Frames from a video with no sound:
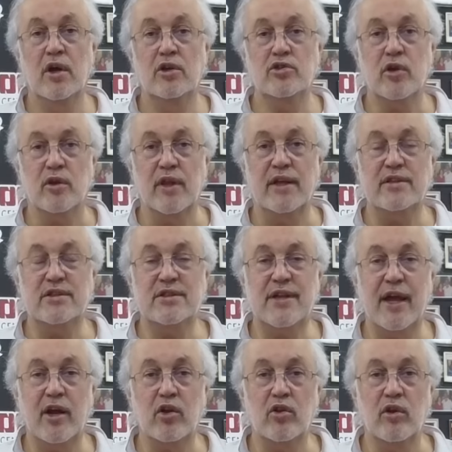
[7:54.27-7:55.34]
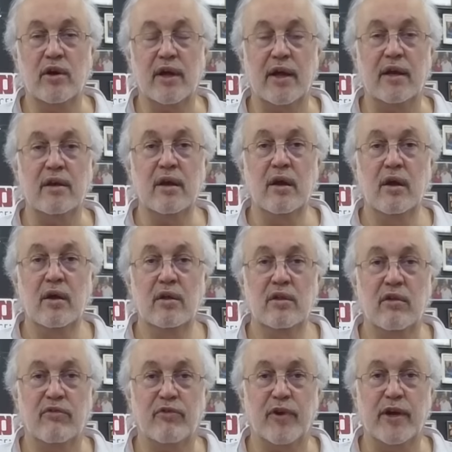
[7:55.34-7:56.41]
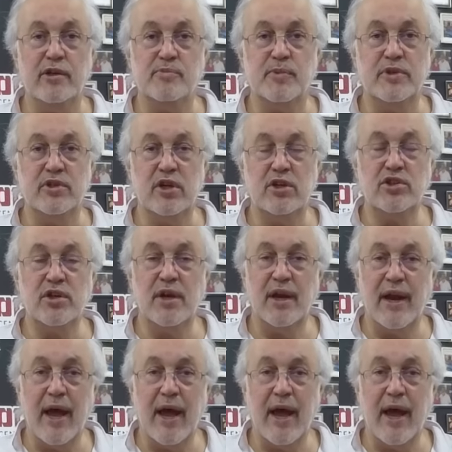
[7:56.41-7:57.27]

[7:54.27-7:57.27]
So let's take a look at the freeze position and